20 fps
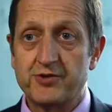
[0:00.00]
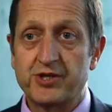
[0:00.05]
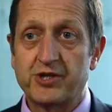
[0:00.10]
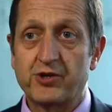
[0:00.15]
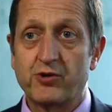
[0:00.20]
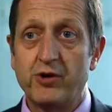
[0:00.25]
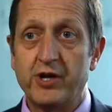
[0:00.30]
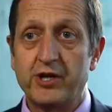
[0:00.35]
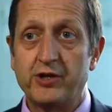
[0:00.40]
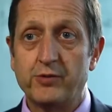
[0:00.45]
was a
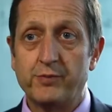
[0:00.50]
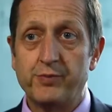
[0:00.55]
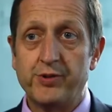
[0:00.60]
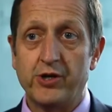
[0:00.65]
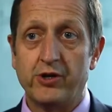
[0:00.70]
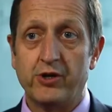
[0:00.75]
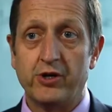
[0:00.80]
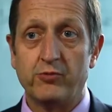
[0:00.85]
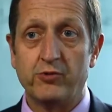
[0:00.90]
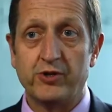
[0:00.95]
critical
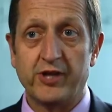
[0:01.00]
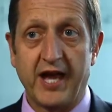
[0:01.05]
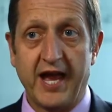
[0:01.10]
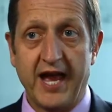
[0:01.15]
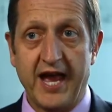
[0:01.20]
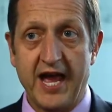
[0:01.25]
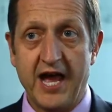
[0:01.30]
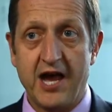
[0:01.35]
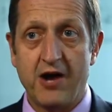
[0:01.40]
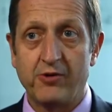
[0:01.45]
period with the
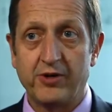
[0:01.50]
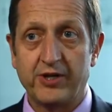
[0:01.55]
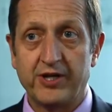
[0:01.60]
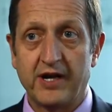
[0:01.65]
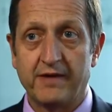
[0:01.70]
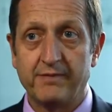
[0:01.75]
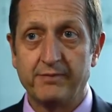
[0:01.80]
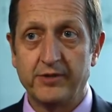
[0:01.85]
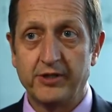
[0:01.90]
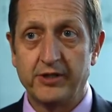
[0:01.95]
Howard
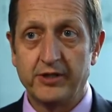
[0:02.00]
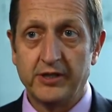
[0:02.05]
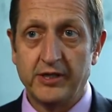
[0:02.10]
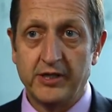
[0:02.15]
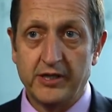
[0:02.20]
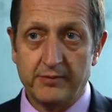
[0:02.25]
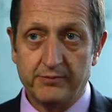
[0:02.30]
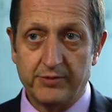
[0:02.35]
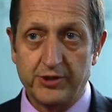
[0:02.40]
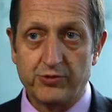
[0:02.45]
government
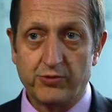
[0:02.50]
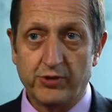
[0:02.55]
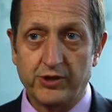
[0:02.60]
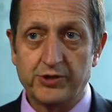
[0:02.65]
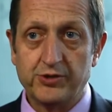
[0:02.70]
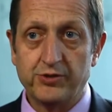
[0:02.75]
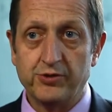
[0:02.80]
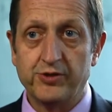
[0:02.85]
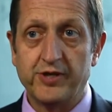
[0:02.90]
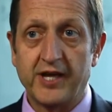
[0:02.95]
between
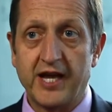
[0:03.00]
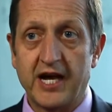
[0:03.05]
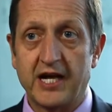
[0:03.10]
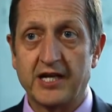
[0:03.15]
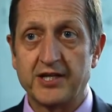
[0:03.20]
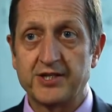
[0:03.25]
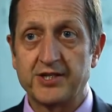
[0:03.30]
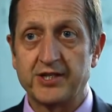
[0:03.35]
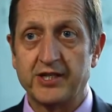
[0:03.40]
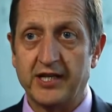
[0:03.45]

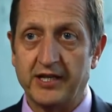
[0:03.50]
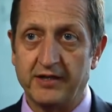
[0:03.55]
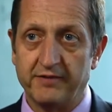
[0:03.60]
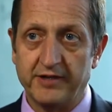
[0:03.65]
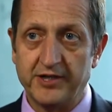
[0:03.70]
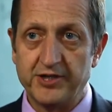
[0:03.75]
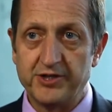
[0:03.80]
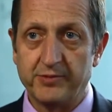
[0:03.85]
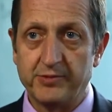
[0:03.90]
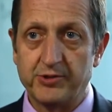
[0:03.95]
2000 and
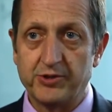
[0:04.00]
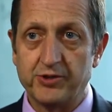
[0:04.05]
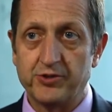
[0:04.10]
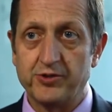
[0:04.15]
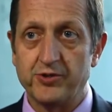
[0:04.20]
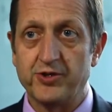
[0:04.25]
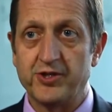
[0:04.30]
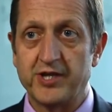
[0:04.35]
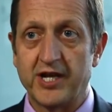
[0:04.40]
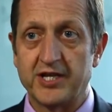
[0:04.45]
eventually between
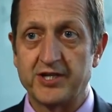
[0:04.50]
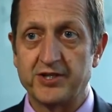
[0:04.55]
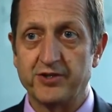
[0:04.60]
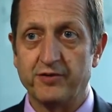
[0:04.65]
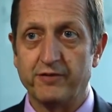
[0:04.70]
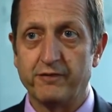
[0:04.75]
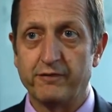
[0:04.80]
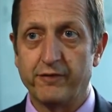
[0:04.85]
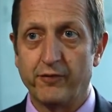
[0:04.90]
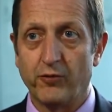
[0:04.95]

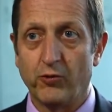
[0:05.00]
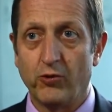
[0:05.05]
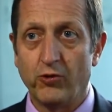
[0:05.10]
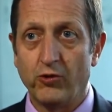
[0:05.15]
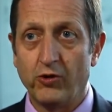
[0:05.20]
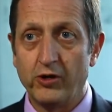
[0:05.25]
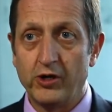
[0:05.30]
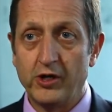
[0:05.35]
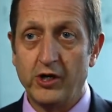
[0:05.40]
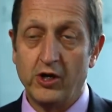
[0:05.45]

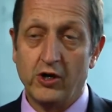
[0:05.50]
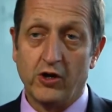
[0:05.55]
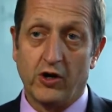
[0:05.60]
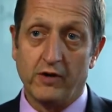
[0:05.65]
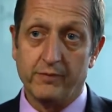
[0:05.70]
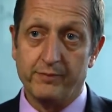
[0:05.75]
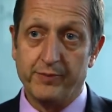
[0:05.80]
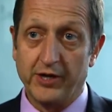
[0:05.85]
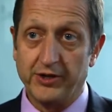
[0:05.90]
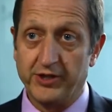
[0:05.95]
2004,
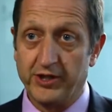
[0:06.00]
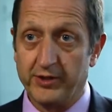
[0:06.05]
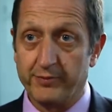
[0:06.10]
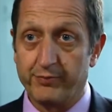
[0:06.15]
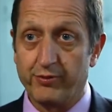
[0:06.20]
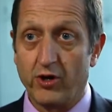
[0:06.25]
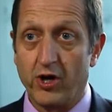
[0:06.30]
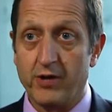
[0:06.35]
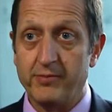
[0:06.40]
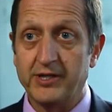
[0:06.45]
of both at the
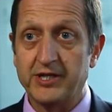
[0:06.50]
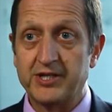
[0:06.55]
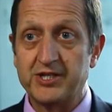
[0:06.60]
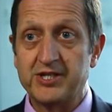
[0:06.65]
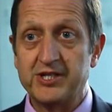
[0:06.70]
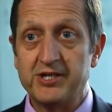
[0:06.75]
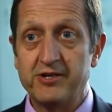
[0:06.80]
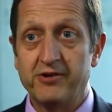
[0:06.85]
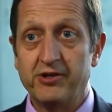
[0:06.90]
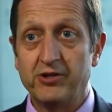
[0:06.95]
prime
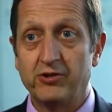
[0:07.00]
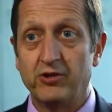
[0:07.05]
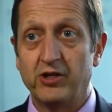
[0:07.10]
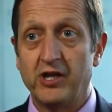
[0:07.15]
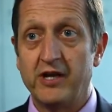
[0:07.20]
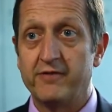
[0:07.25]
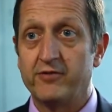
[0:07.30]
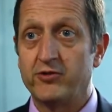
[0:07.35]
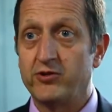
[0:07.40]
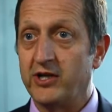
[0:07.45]
ministerial
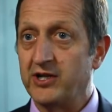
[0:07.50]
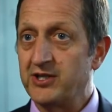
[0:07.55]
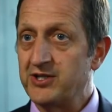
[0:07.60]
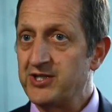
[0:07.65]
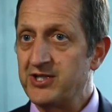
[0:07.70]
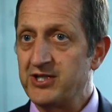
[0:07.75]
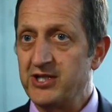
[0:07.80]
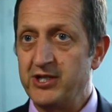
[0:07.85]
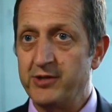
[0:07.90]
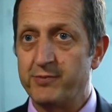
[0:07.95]
level, at a
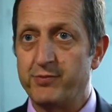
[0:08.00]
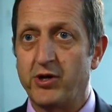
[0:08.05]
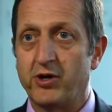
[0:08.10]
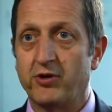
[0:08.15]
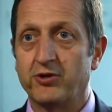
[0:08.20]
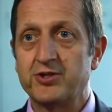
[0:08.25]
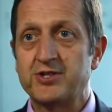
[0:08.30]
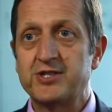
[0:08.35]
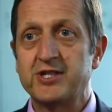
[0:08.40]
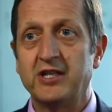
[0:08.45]
senior
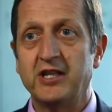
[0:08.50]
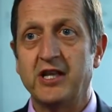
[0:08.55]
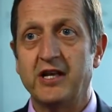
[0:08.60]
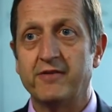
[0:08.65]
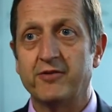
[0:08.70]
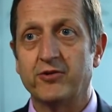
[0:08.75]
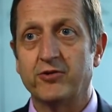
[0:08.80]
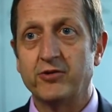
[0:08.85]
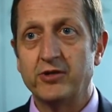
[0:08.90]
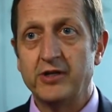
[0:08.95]
policy
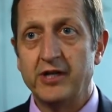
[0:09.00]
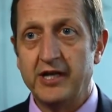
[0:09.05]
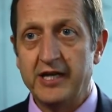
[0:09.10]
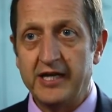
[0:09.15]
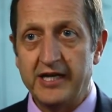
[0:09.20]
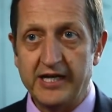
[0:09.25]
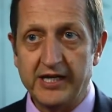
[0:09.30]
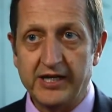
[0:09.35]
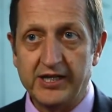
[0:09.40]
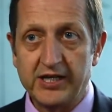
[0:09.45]
level,
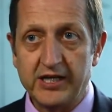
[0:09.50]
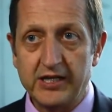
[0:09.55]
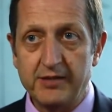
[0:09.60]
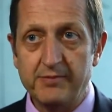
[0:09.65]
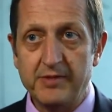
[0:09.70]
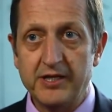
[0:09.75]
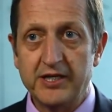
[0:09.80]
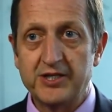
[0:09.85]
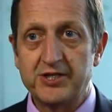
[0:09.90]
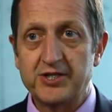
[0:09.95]
in key
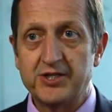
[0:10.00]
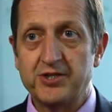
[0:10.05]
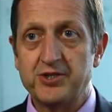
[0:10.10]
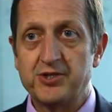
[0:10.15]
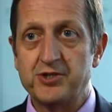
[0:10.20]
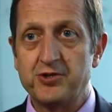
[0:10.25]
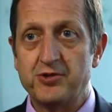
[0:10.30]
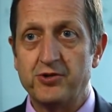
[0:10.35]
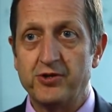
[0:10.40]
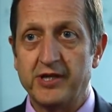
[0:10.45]

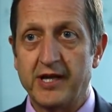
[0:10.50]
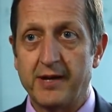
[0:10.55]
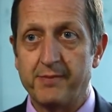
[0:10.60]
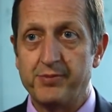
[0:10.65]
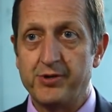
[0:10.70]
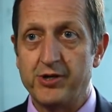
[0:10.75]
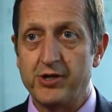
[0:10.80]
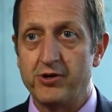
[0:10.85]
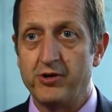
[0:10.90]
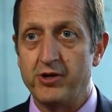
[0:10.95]
ministers during that
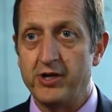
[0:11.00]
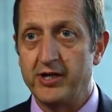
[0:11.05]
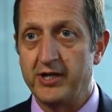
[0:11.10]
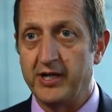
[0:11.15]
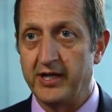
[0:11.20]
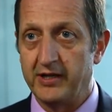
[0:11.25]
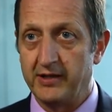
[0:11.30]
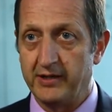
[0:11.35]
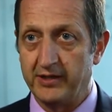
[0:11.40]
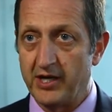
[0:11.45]
period
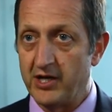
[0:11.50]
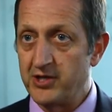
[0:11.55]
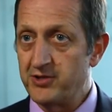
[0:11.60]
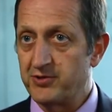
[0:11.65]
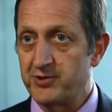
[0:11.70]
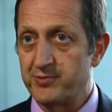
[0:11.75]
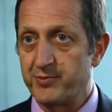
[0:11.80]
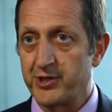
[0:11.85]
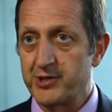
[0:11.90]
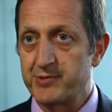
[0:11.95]
and those
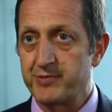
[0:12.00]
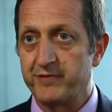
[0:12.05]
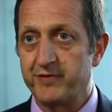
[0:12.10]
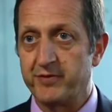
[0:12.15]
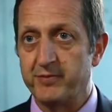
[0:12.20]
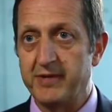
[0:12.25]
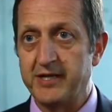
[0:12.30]
responsible for